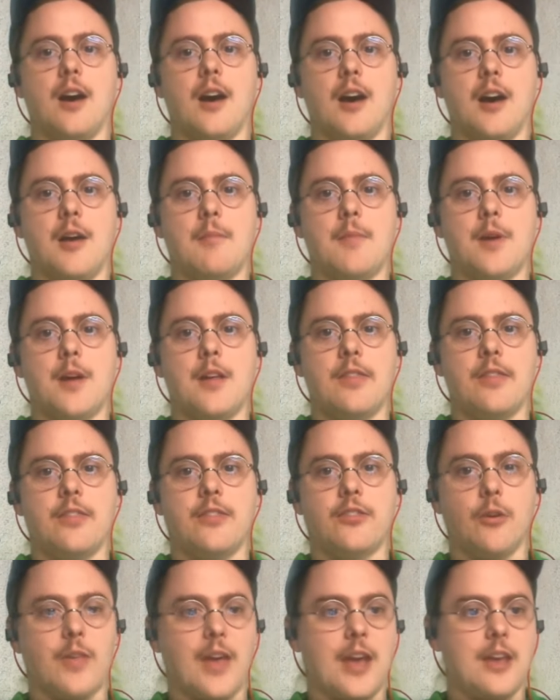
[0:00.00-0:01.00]
um,
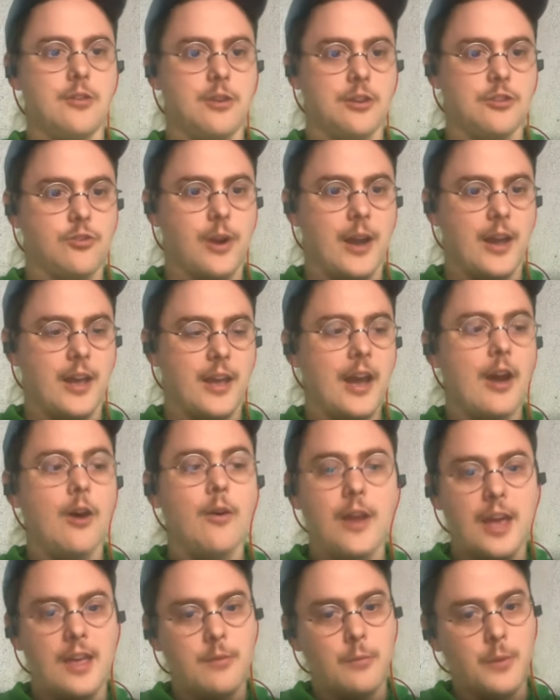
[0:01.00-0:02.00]
so that you can try
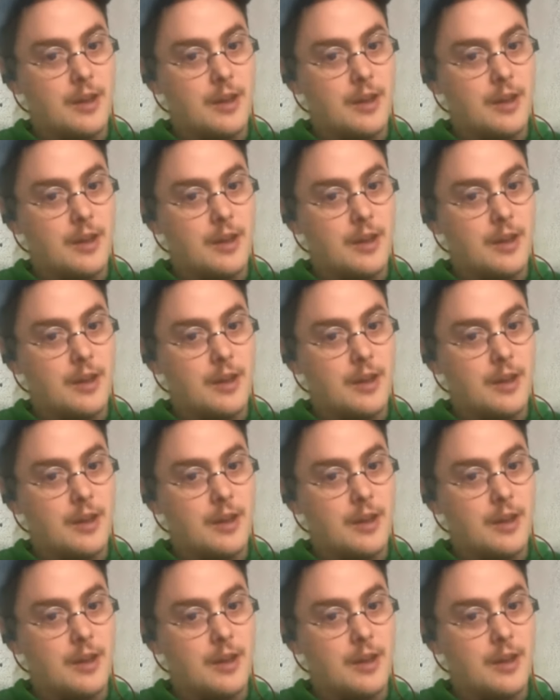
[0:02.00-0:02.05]
it out.